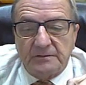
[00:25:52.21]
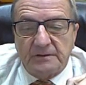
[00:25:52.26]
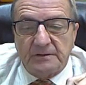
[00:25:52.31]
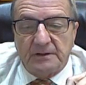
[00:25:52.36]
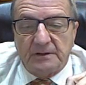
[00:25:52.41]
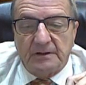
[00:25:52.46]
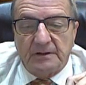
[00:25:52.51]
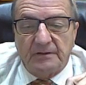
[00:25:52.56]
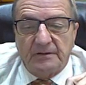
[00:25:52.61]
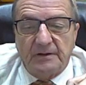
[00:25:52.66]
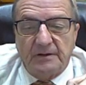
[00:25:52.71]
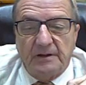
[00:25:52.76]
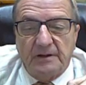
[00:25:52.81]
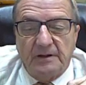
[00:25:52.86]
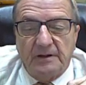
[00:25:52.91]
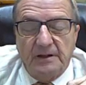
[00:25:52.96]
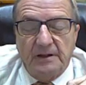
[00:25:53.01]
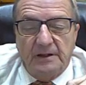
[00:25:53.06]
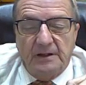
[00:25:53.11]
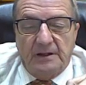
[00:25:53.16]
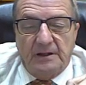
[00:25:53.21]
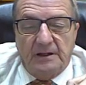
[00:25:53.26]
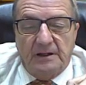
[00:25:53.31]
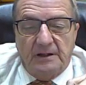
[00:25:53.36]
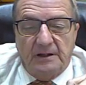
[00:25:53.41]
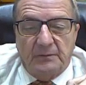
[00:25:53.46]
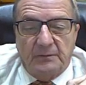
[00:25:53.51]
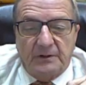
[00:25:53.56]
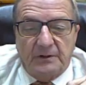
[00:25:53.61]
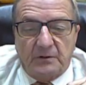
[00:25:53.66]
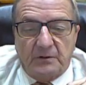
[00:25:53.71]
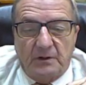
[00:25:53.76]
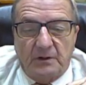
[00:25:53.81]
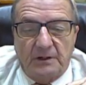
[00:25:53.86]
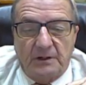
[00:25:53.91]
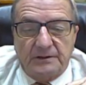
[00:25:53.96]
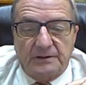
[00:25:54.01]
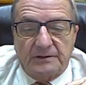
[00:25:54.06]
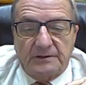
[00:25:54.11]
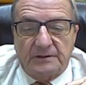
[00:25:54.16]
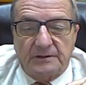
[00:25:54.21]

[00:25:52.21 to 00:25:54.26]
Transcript: What do you call it?